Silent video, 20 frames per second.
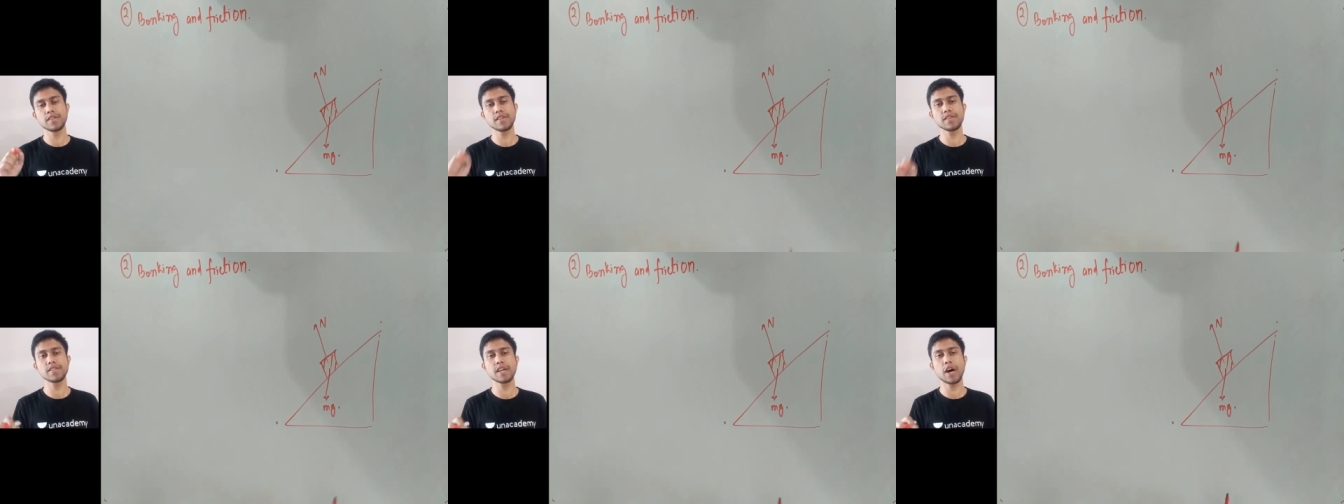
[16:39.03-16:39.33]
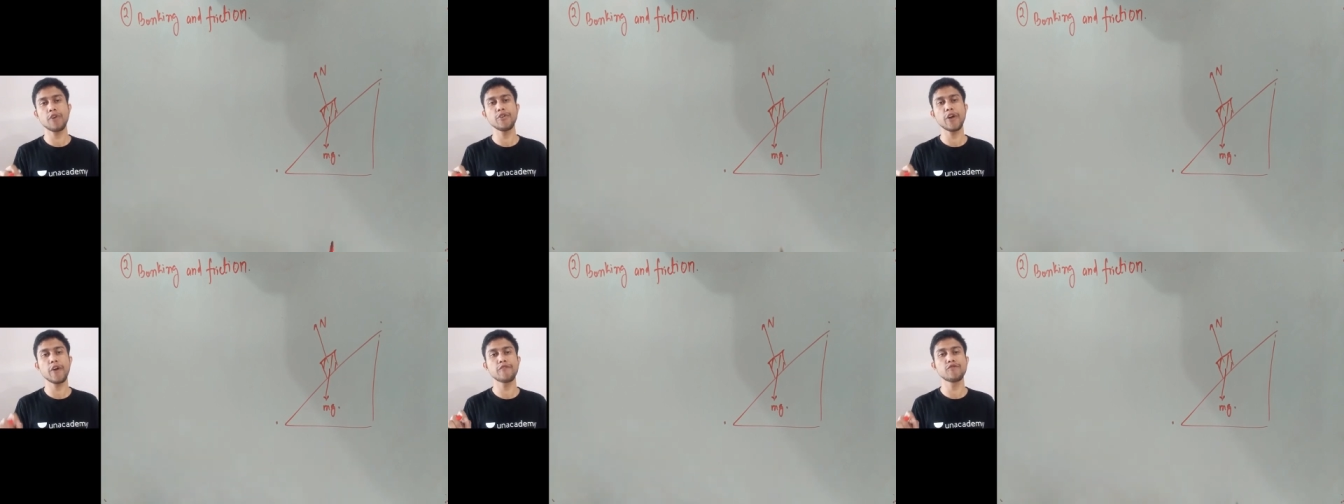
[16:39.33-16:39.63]
So
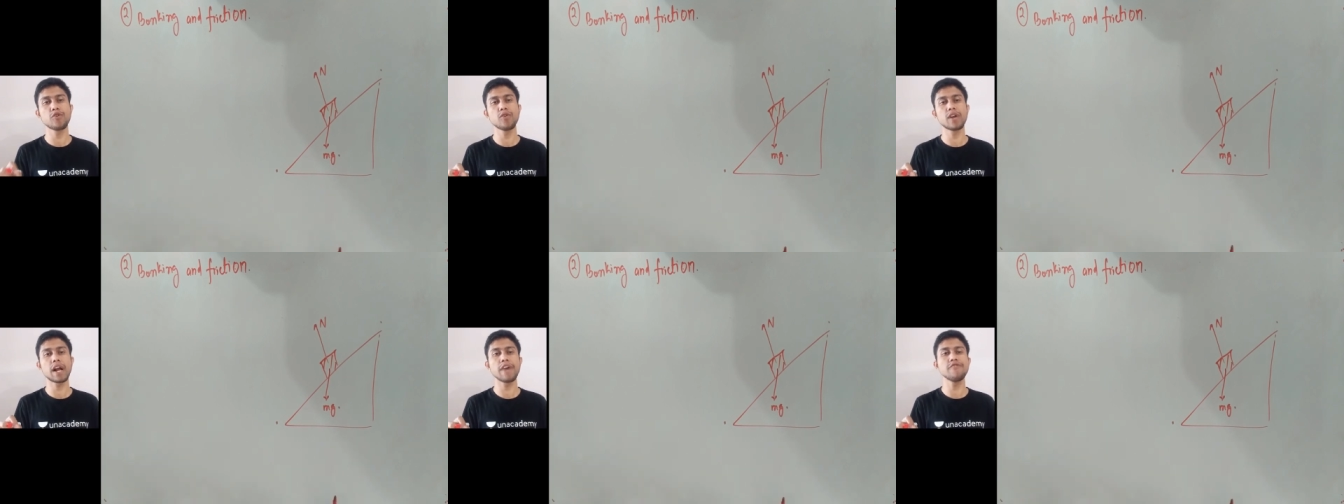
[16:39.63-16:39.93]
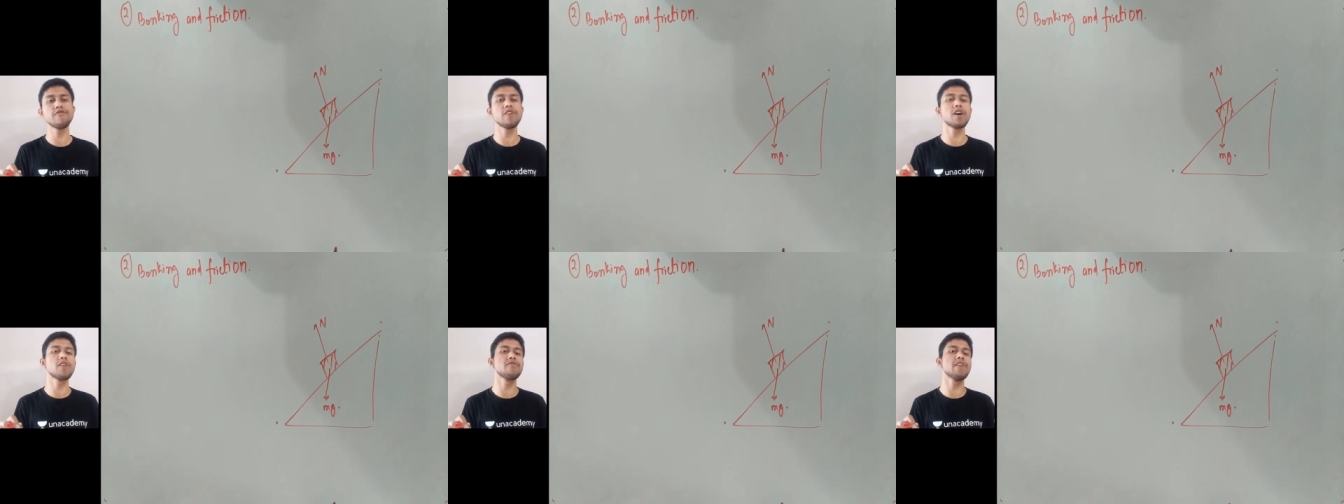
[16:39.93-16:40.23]
this is how you have
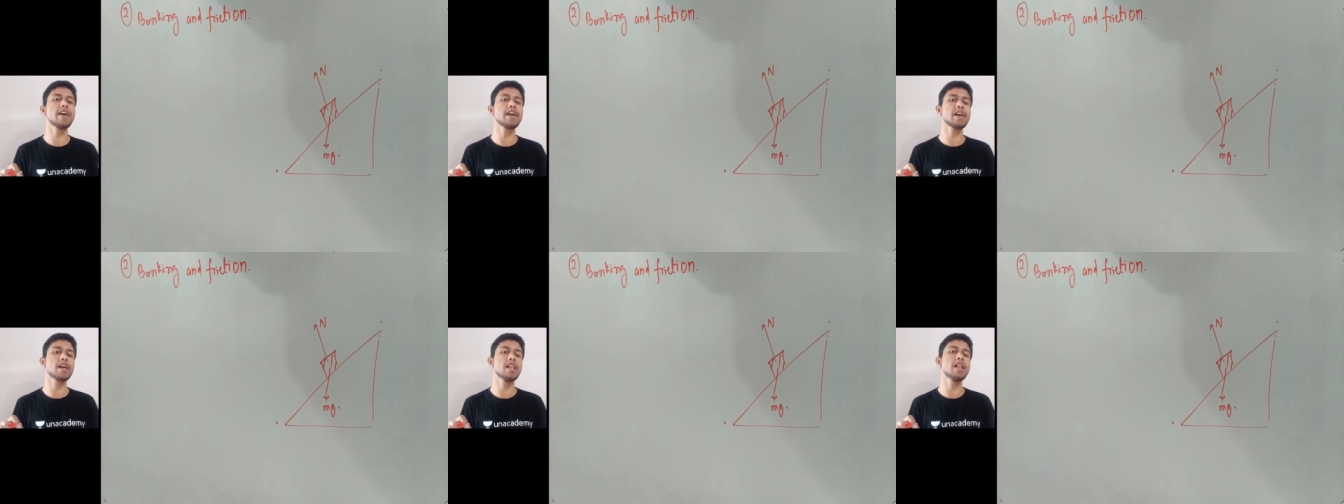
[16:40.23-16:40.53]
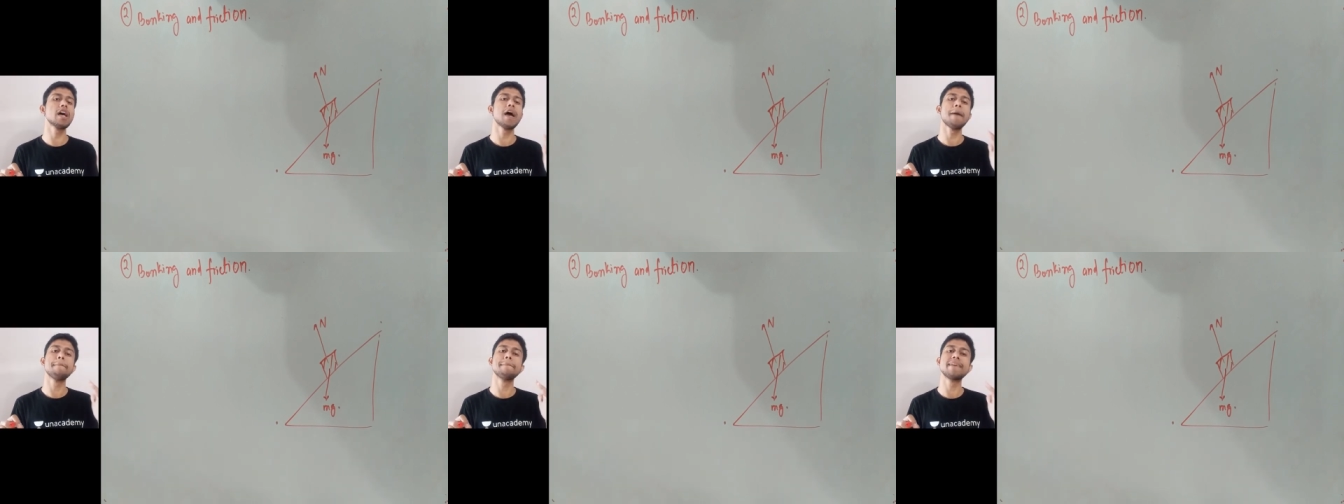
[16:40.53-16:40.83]
to drive your
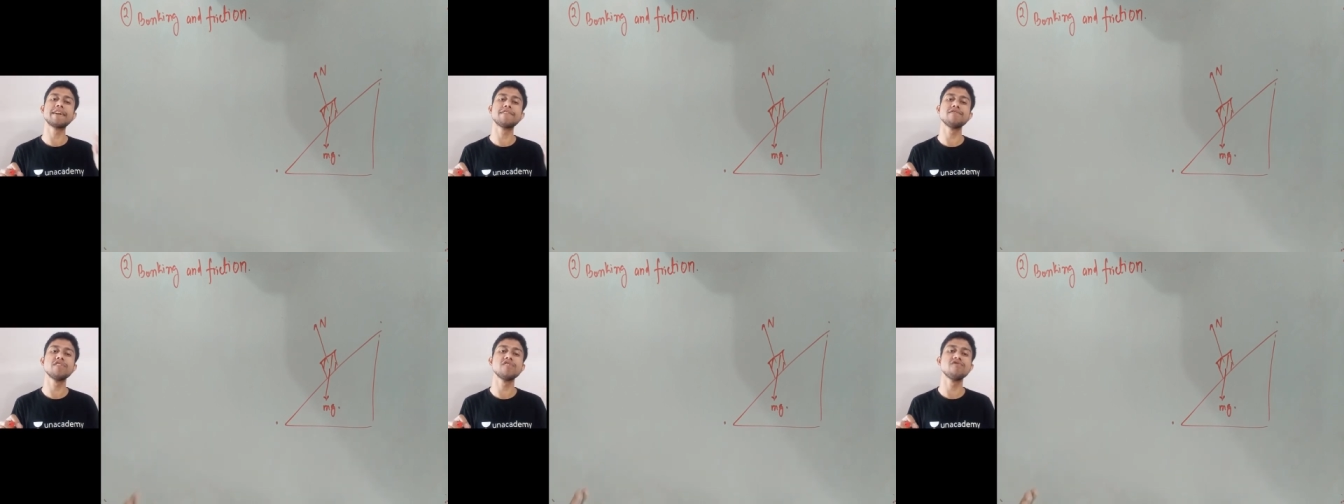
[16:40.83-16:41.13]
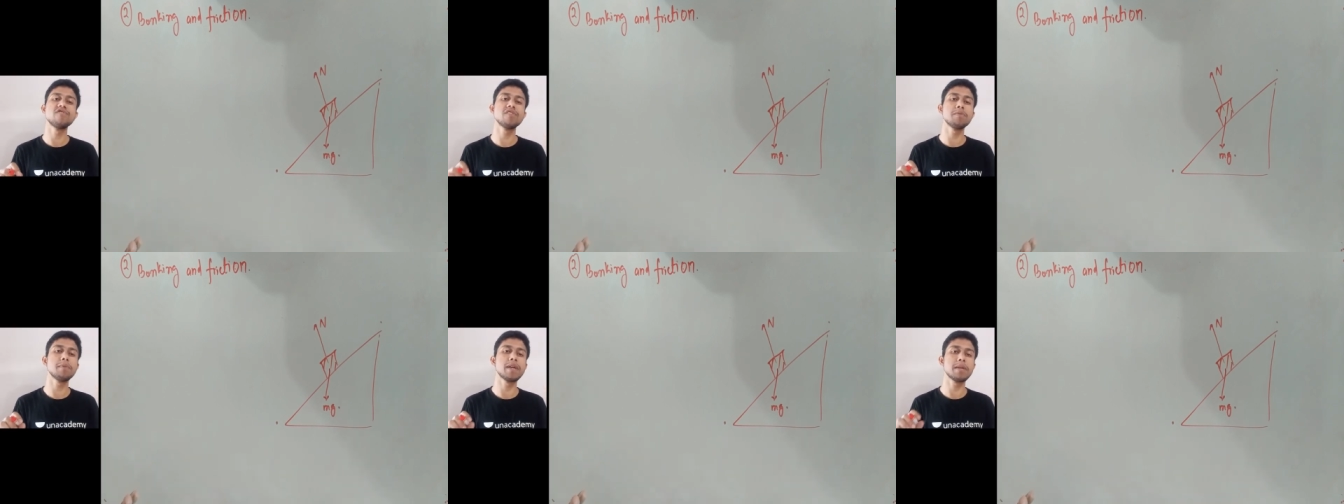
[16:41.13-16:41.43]
vehicle
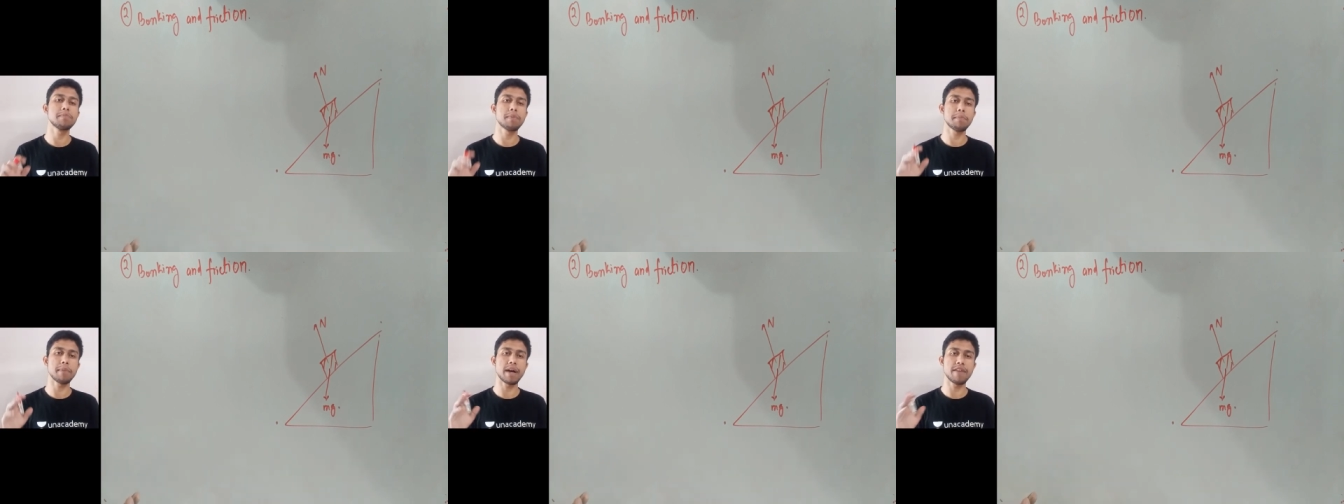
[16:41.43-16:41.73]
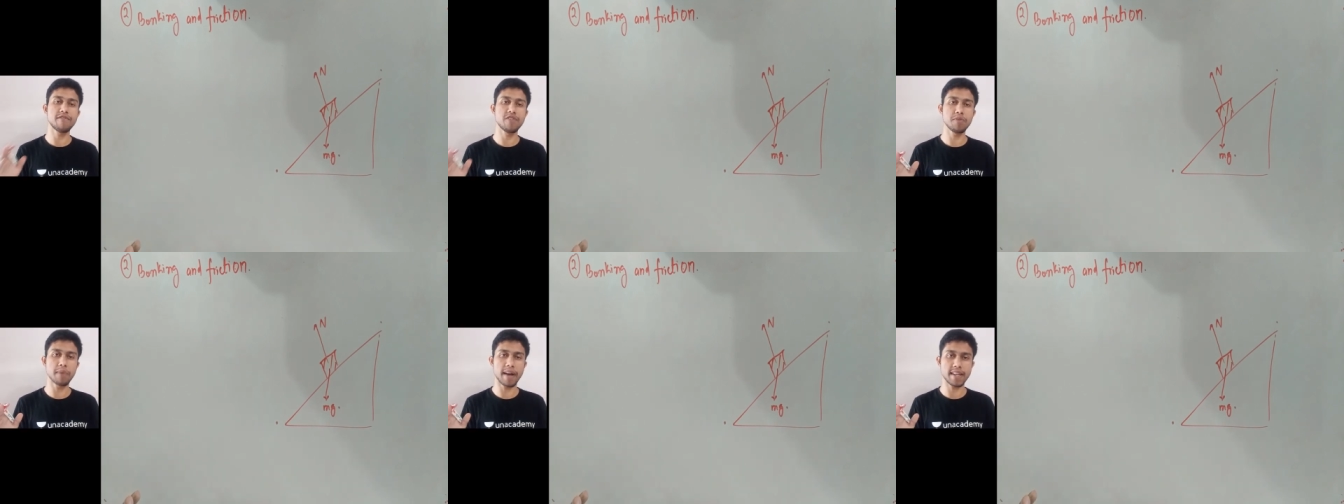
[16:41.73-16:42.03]
between V
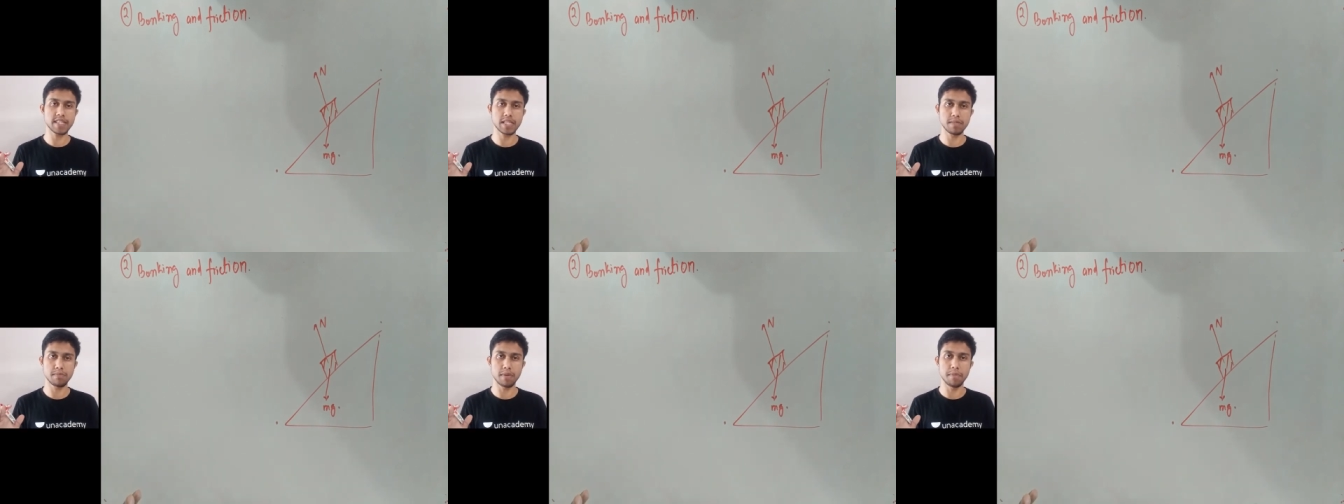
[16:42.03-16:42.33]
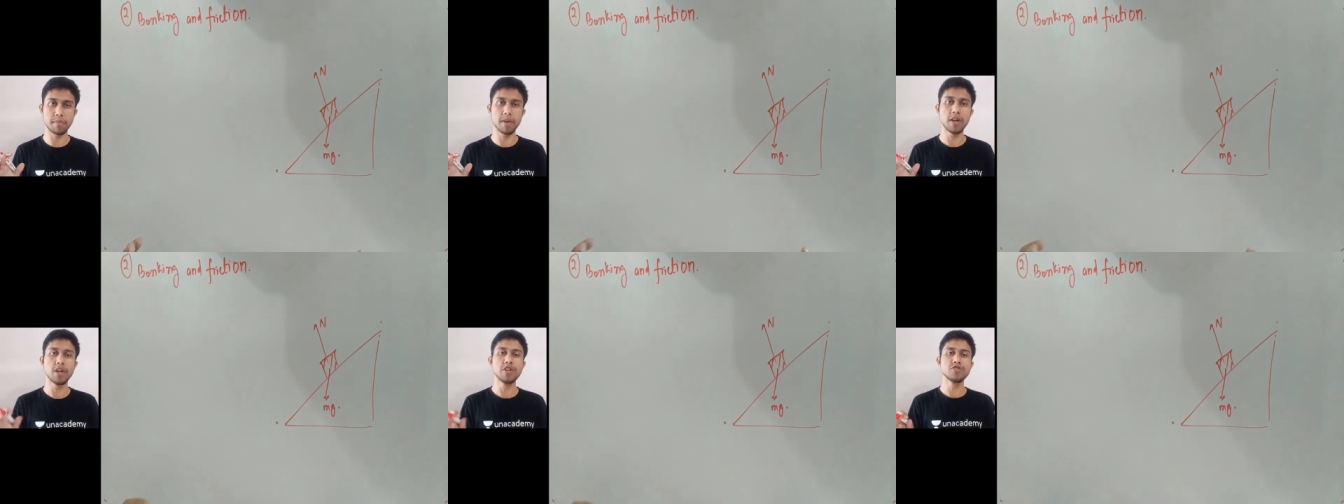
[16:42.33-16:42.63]
minimum and V
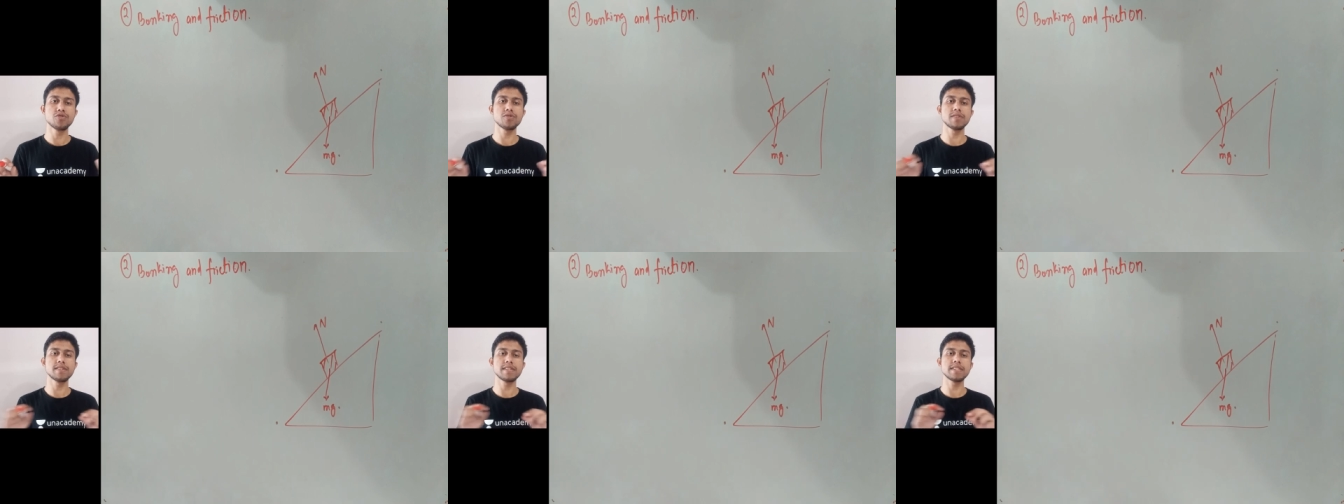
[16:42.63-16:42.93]
maximum.